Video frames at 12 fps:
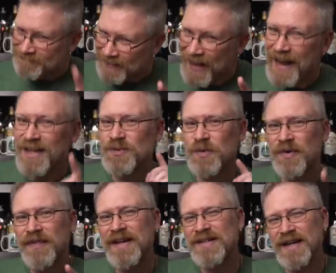that's where
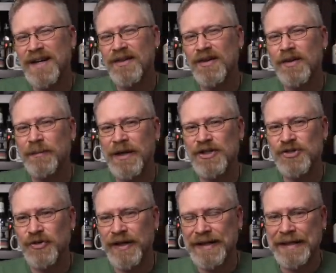things get a little bit
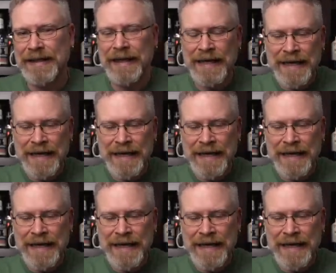tricky.